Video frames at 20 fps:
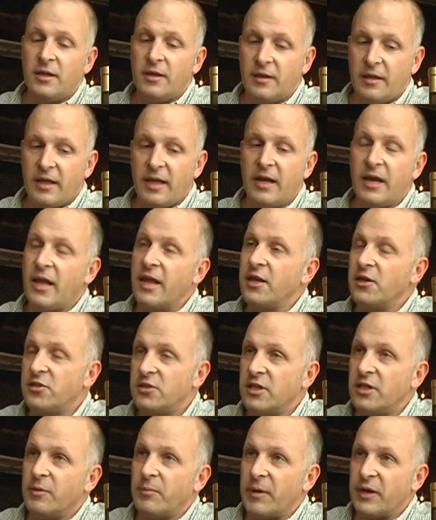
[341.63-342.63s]
then
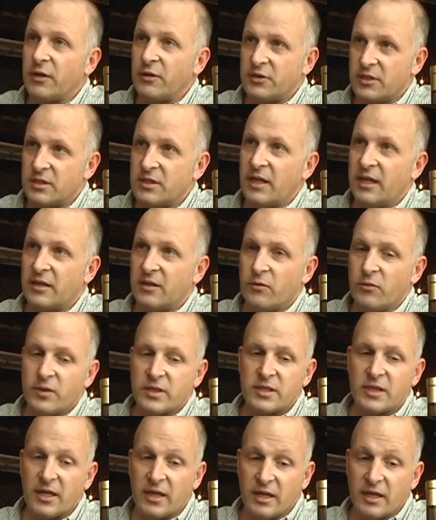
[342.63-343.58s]
aged in a barrel just like the whiskey.